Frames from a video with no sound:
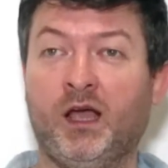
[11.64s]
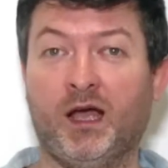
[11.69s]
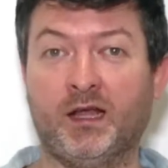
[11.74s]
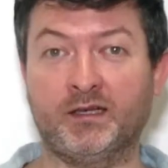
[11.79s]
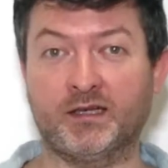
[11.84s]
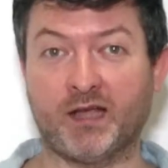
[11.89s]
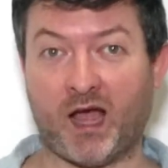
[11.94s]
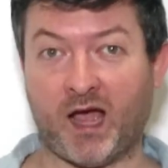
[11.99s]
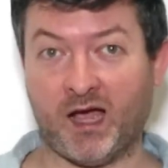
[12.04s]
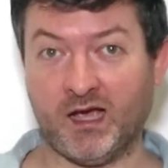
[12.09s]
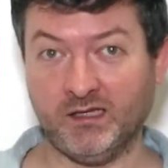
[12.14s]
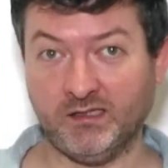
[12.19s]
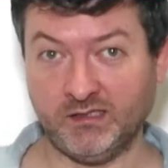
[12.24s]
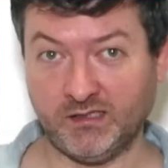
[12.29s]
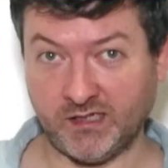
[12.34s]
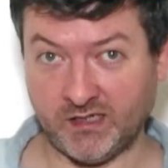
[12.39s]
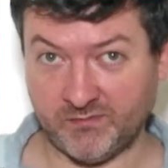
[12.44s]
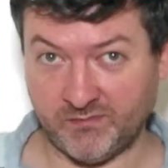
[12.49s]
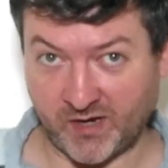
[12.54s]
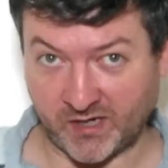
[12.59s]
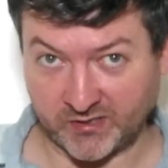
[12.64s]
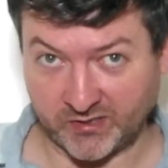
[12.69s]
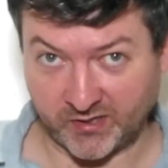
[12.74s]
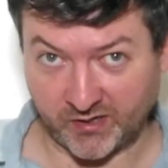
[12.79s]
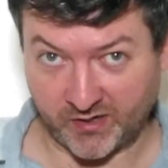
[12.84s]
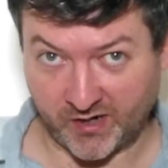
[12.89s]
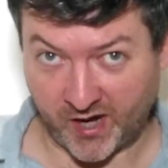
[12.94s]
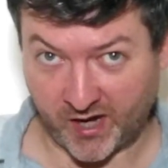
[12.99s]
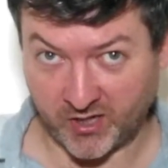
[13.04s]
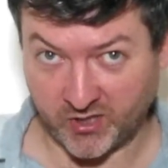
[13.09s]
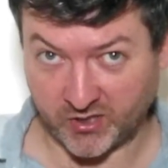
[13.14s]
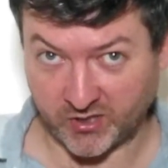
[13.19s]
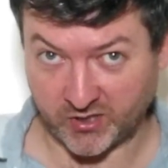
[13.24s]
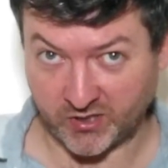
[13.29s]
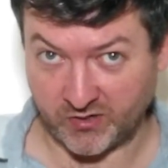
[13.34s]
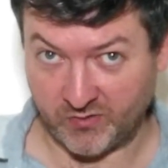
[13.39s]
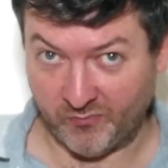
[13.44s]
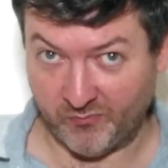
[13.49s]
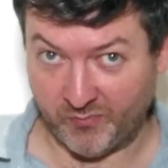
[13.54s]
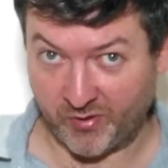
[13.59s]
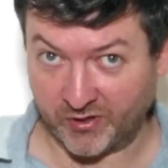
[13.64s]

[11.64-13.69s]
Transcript: And as imagination